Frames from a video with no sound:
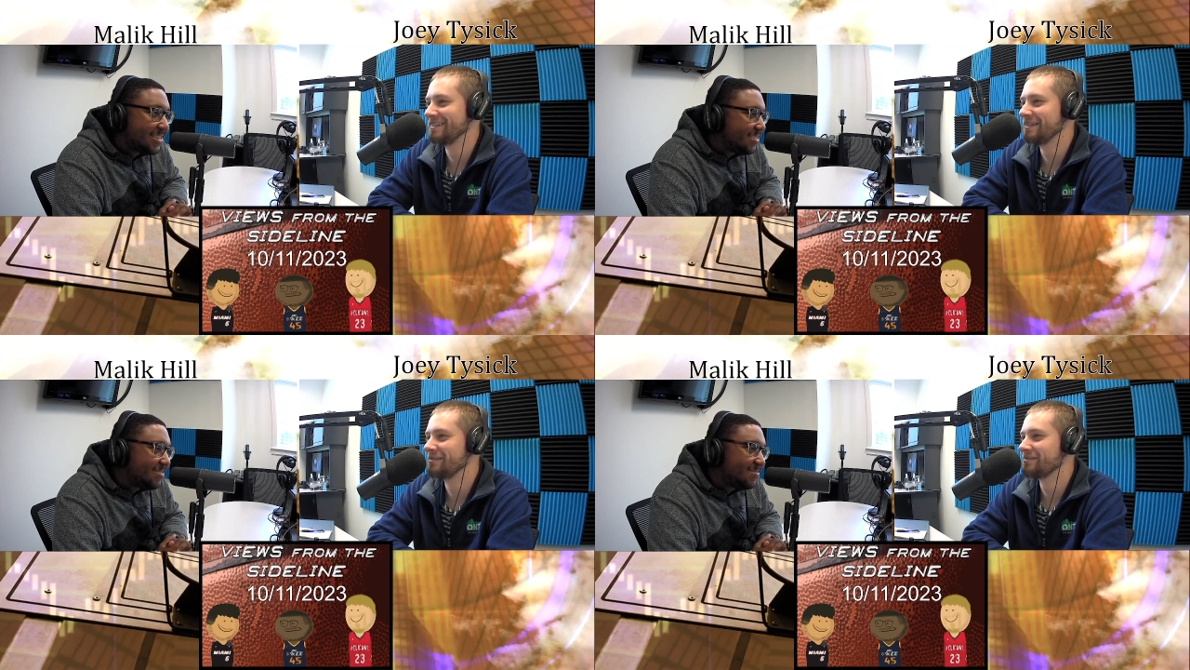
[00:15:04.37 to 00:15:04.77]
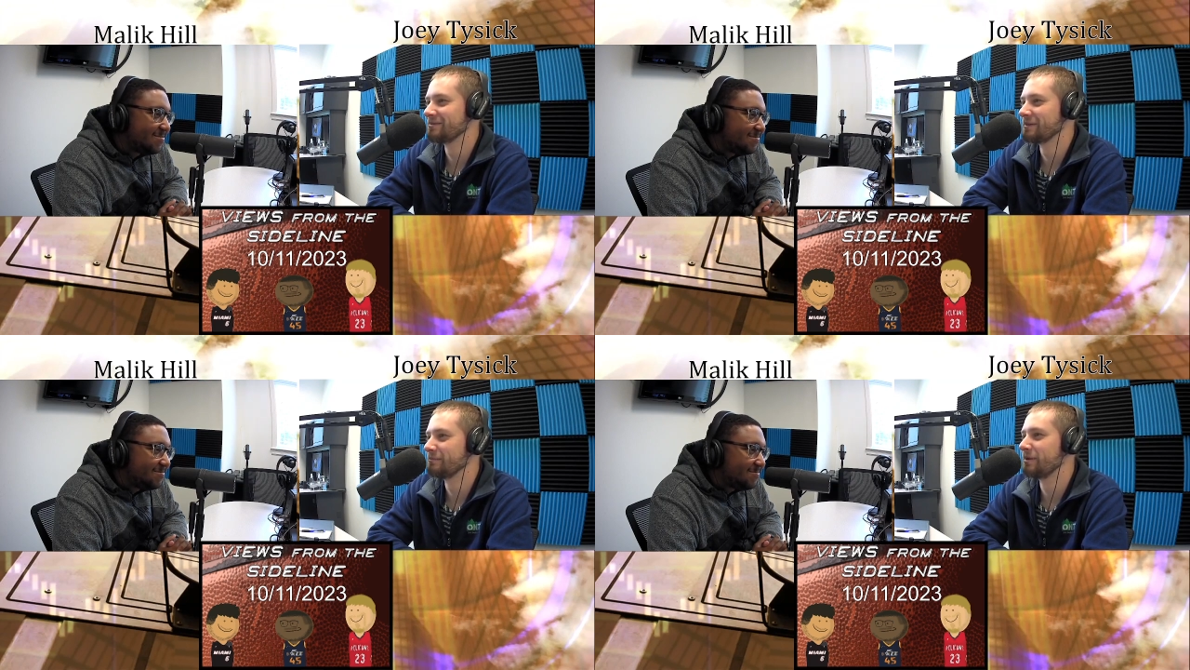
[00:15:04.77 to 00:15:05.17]
Speaker 1: Listen,
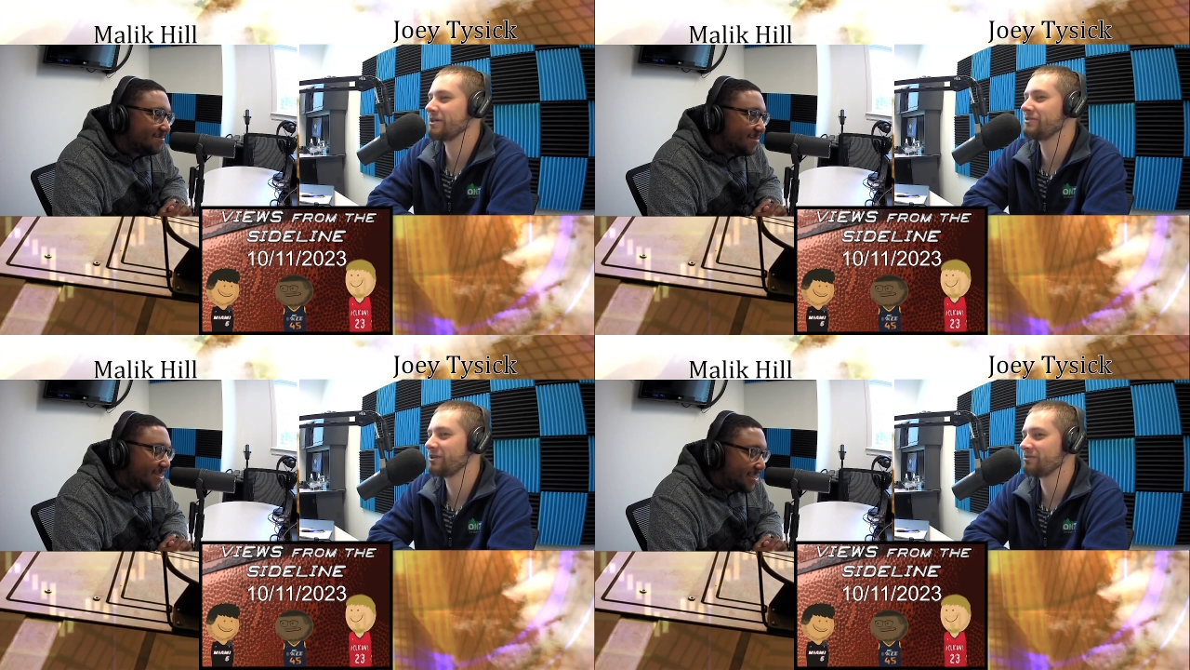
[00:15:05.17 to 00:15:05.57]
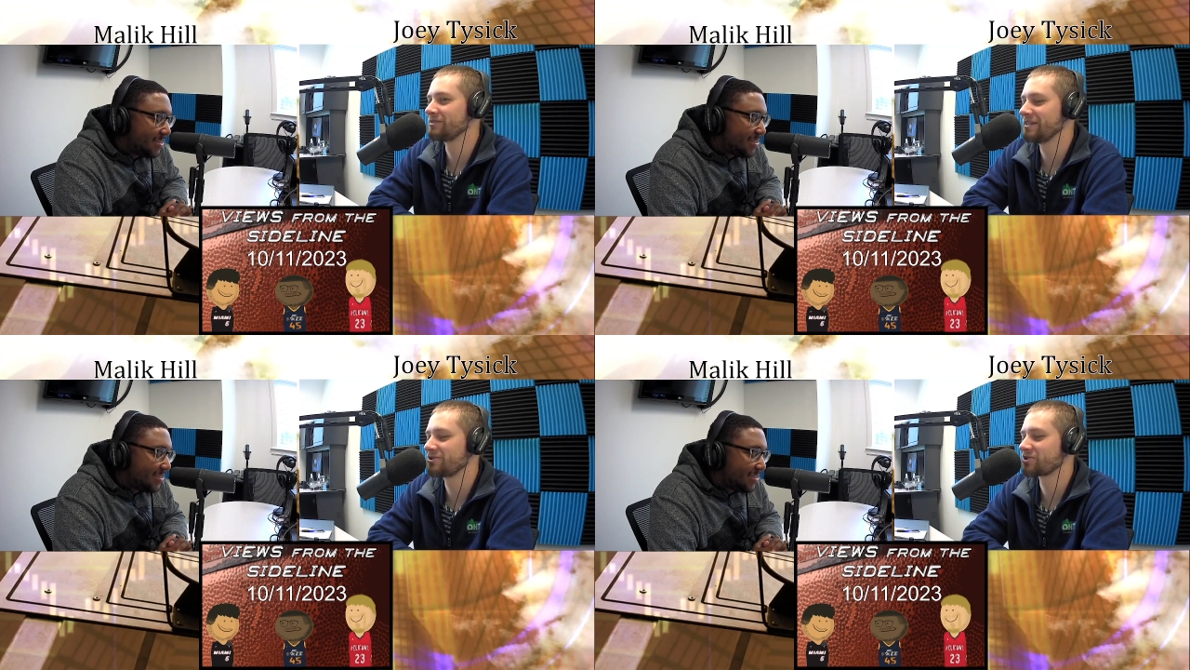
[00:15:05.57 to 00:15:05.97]
but you don't
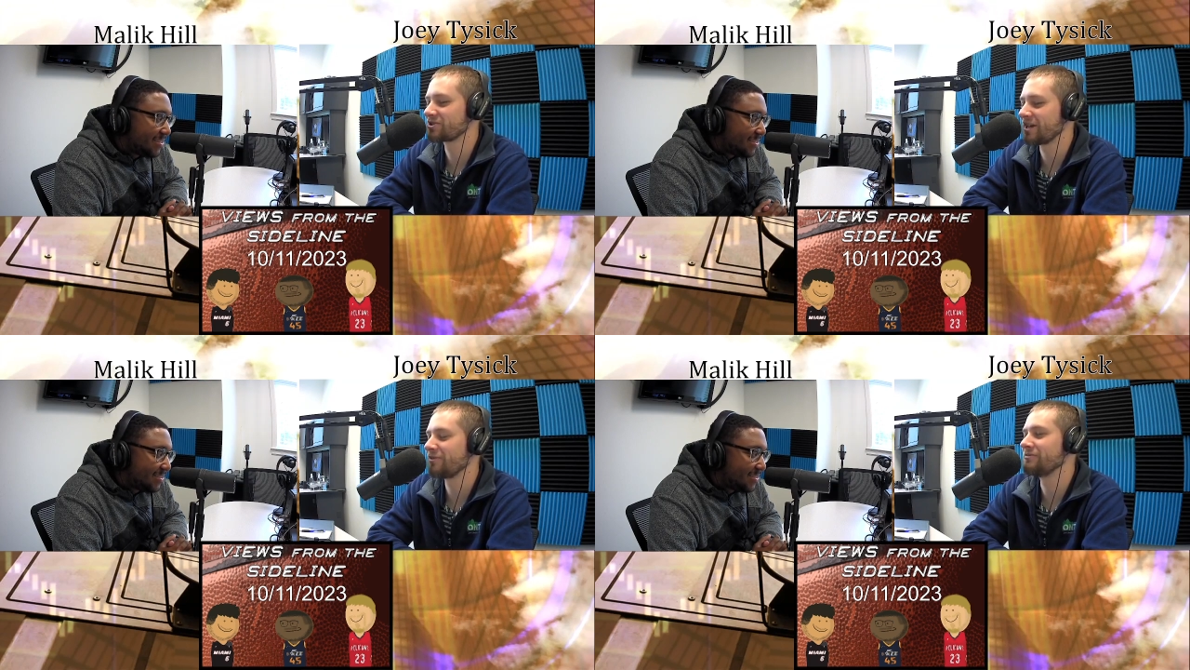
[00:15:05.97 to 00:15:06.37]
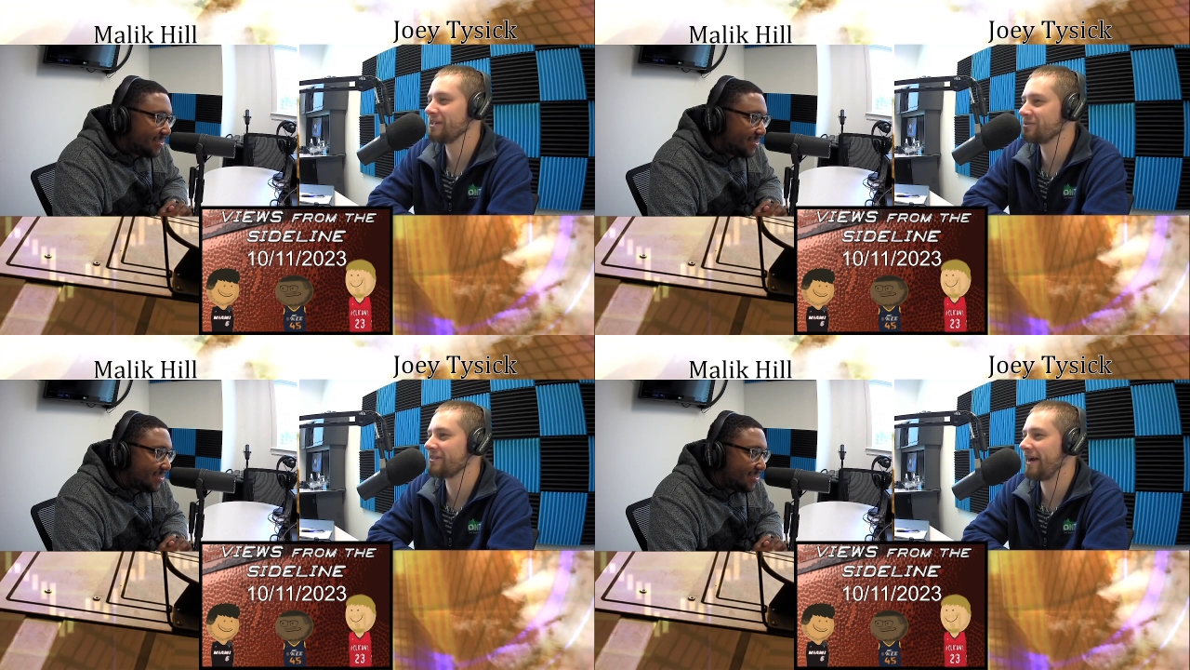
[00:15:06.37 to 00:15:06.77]
teach yourself
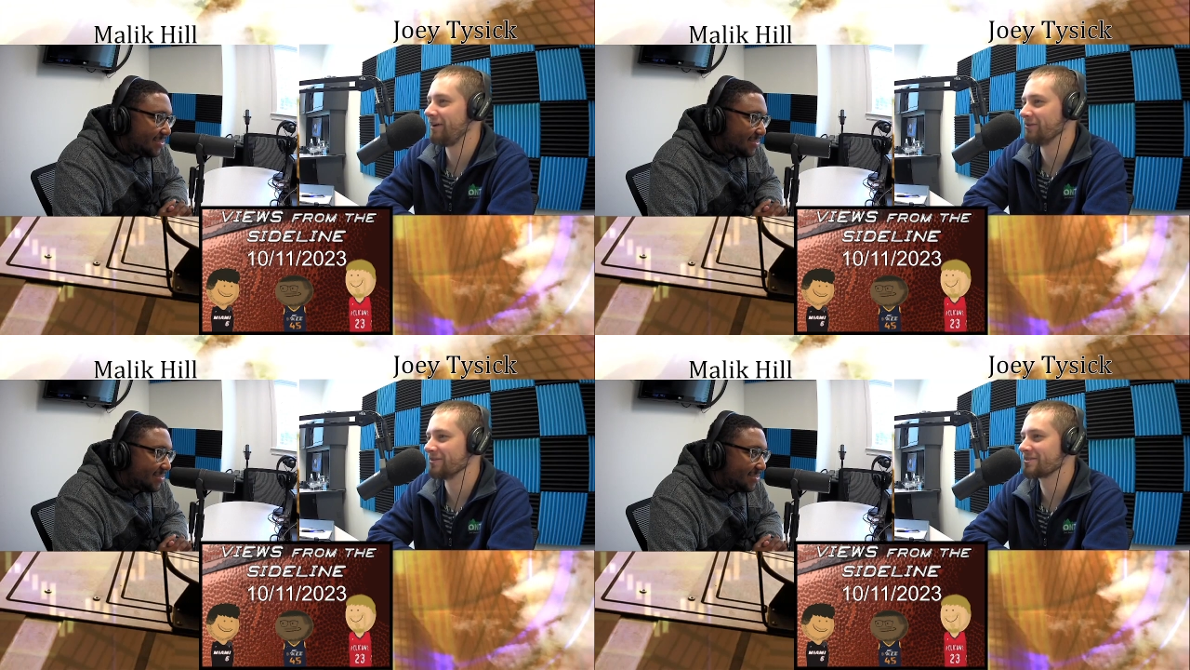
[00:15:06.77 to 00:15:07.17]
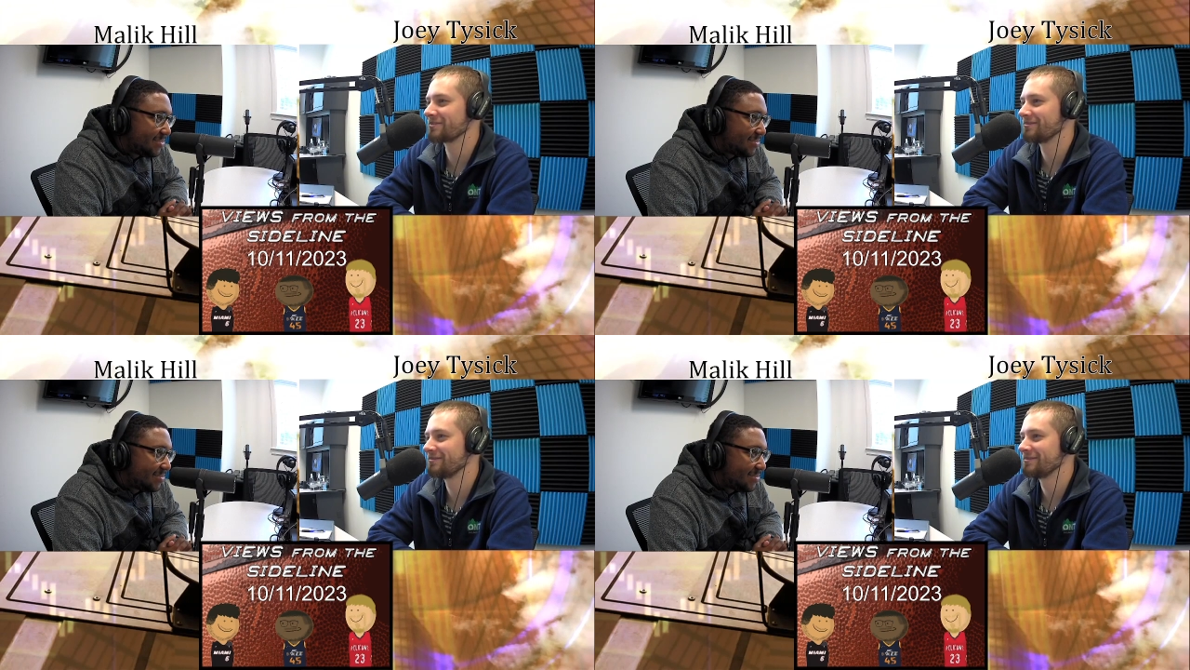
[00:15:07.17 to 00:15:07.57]
kneel downs.